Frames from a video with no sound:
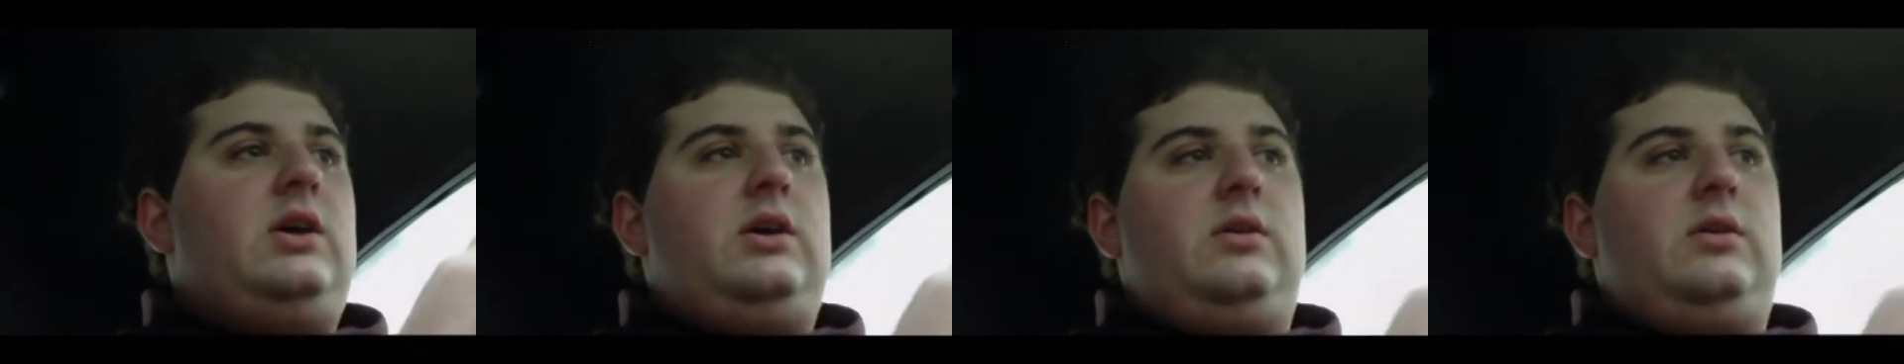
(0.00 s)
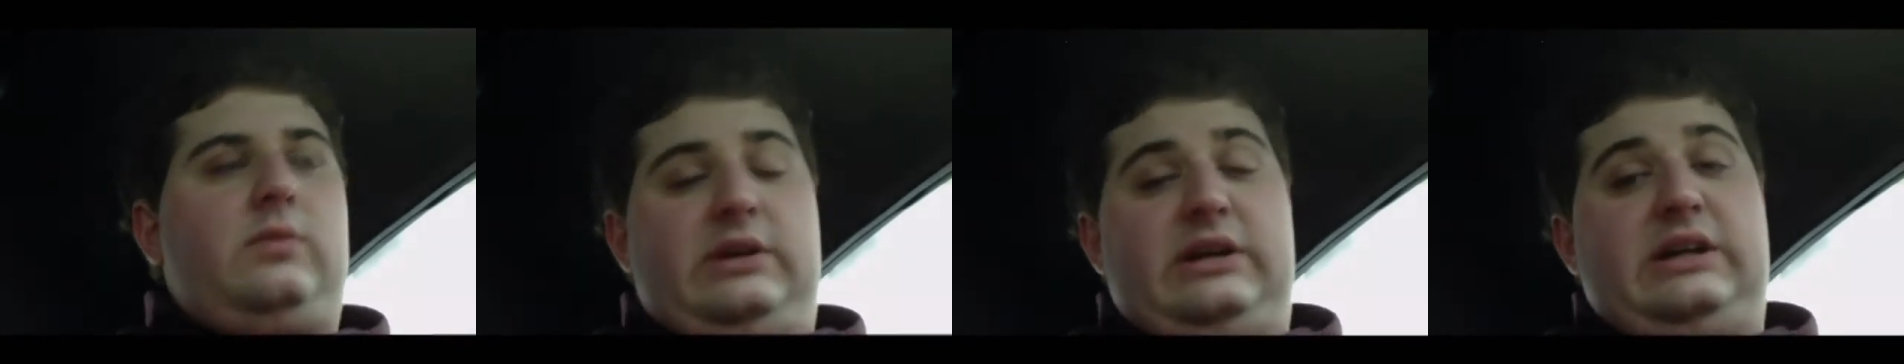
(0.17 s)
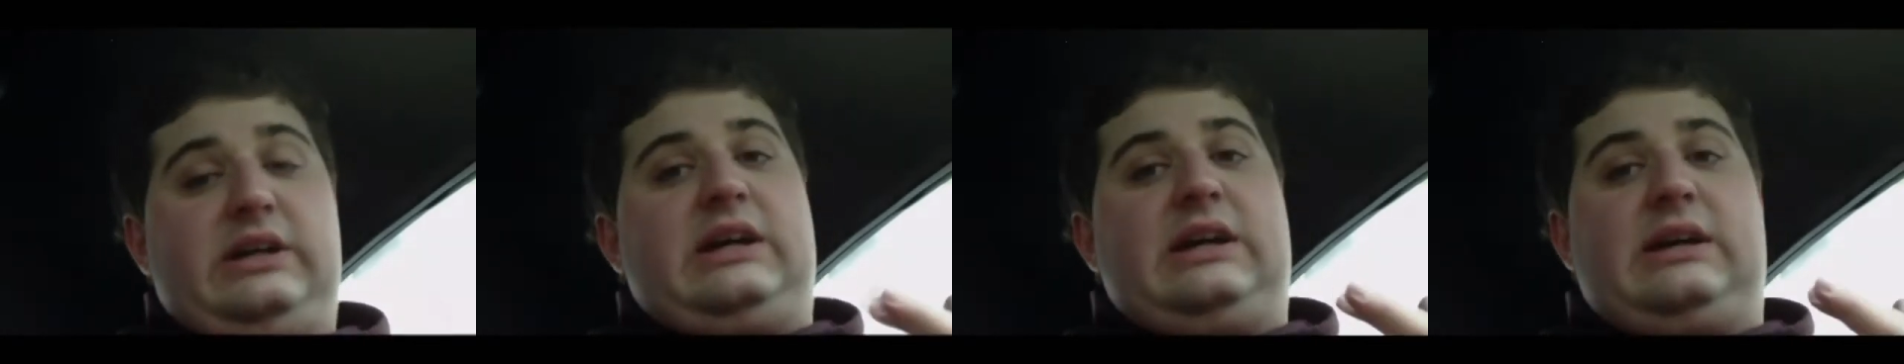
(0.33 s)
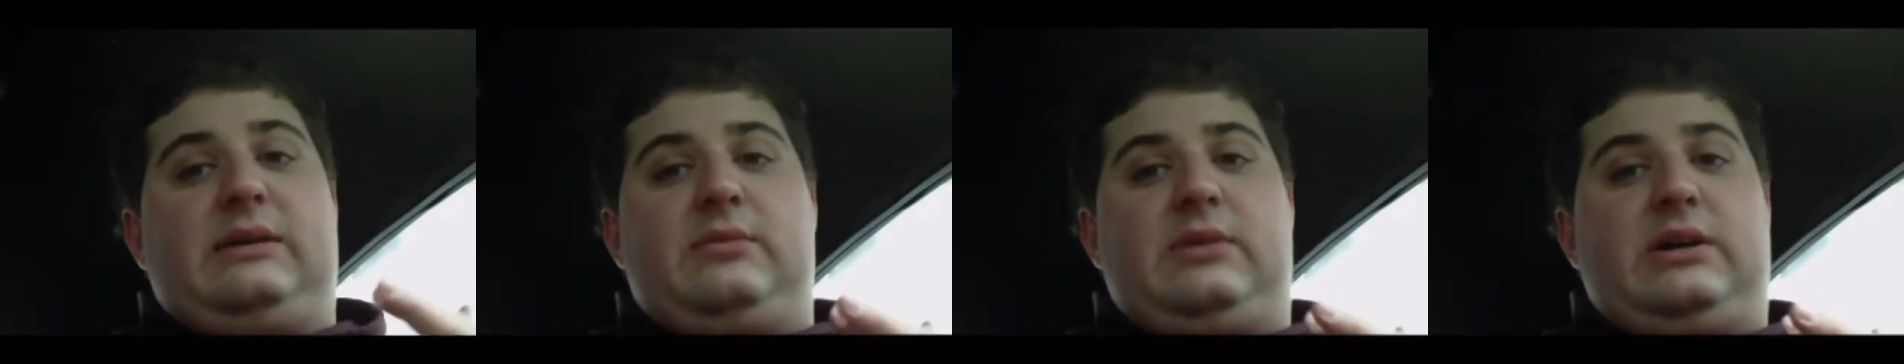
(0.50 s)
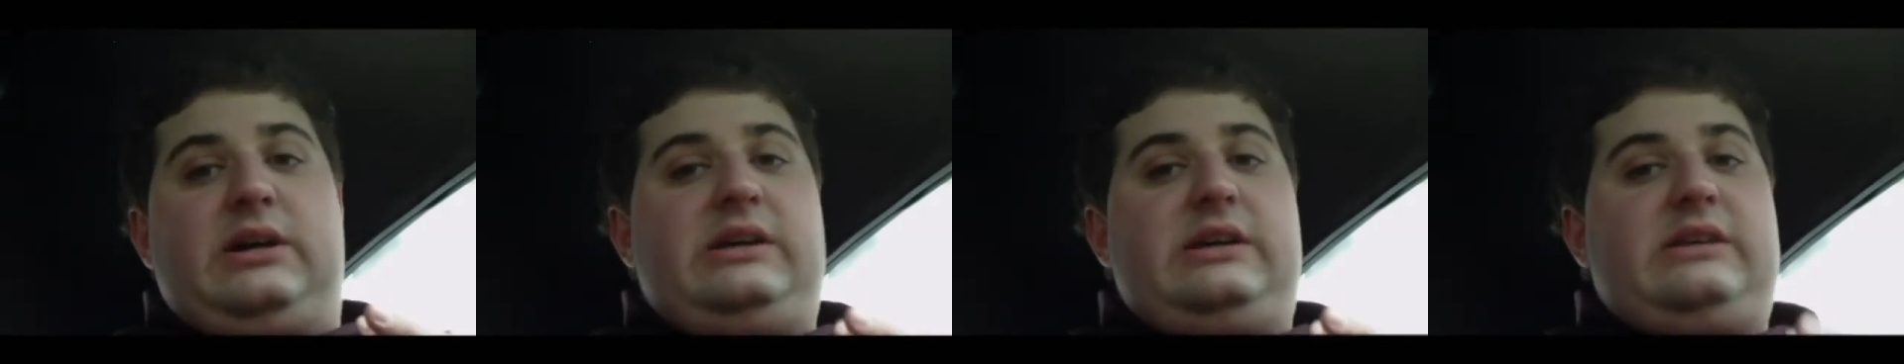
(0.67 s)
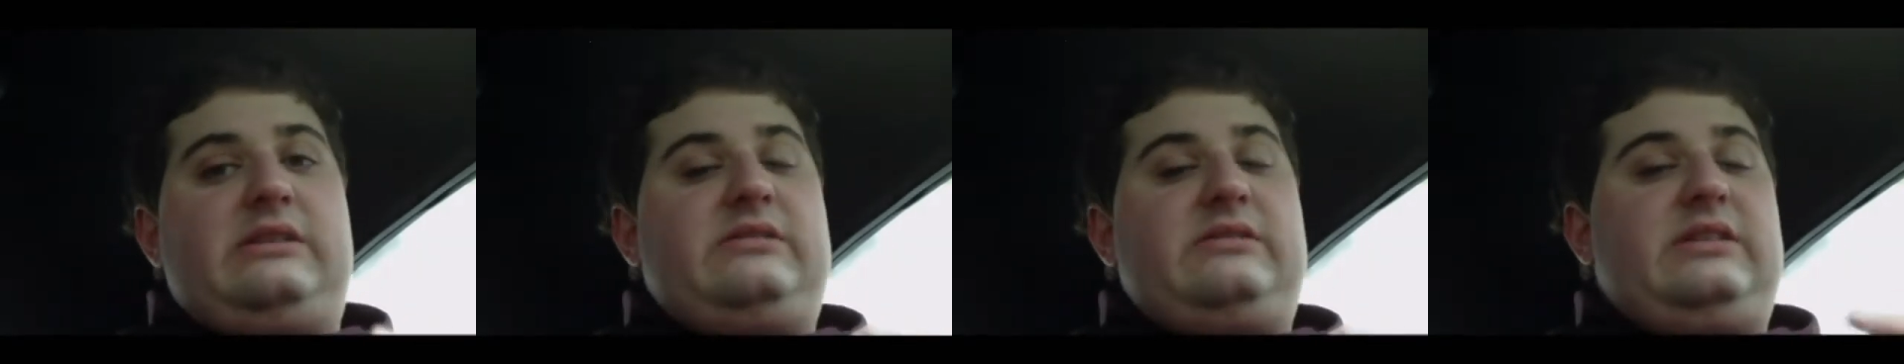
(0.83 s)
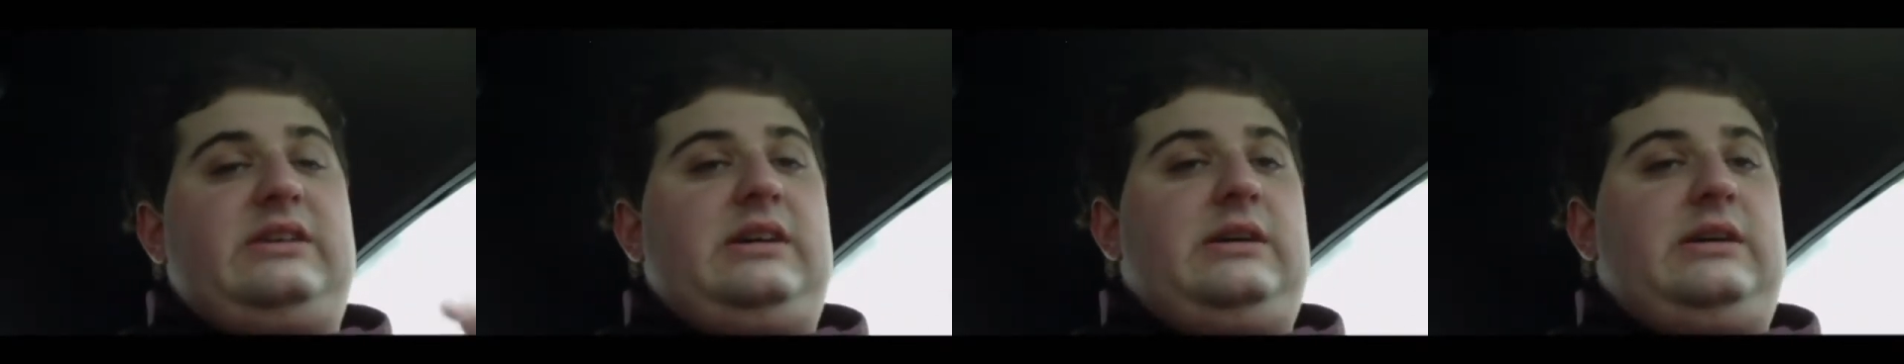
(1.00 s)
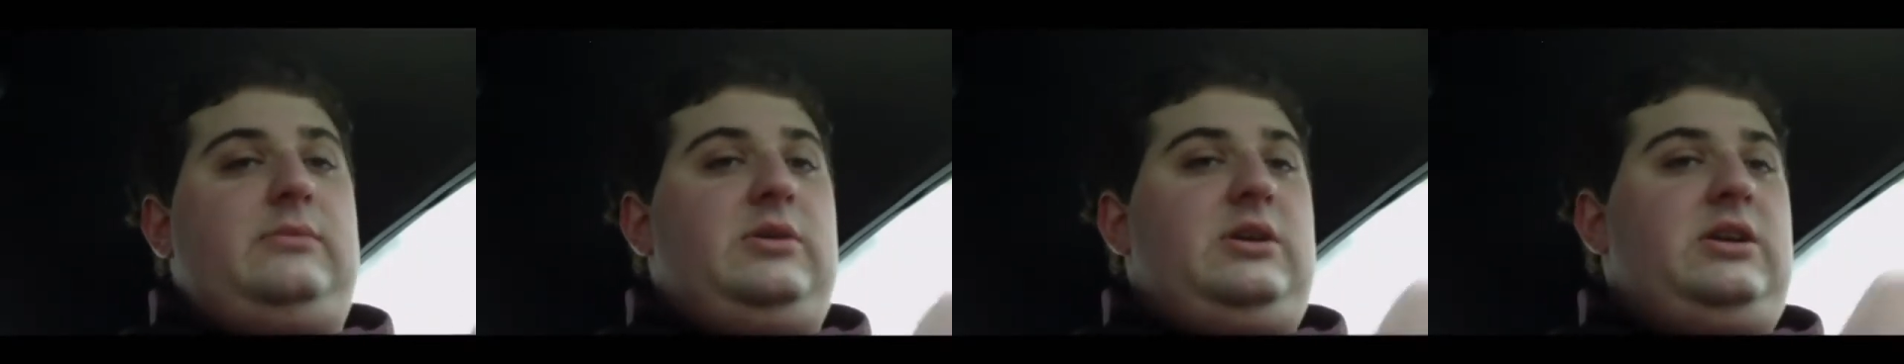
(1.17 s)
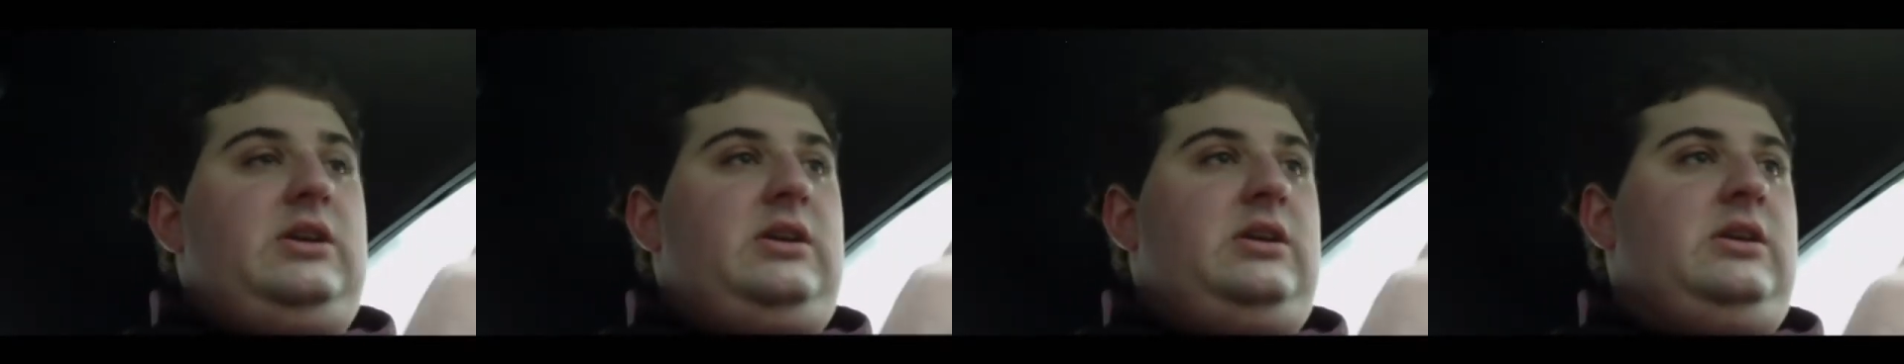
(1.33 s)
When I get my
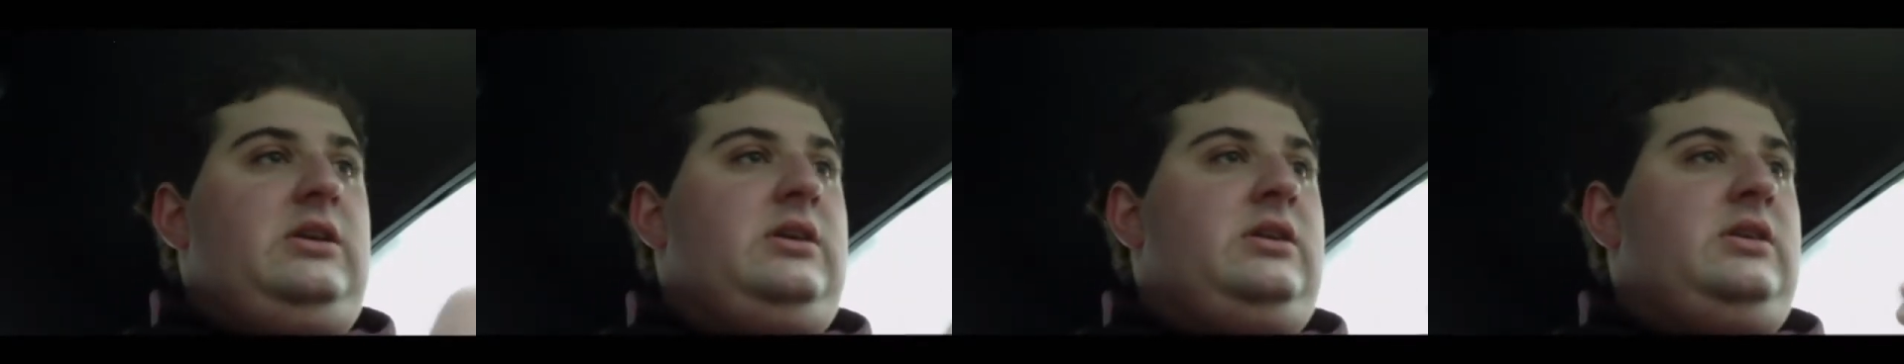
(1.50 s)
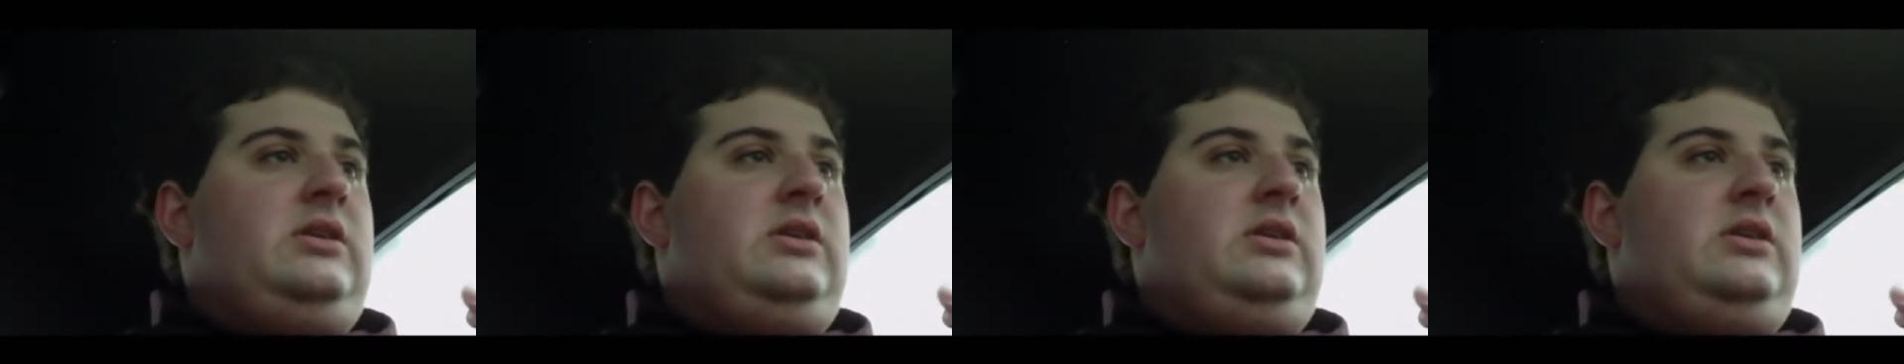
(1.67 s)
ECM in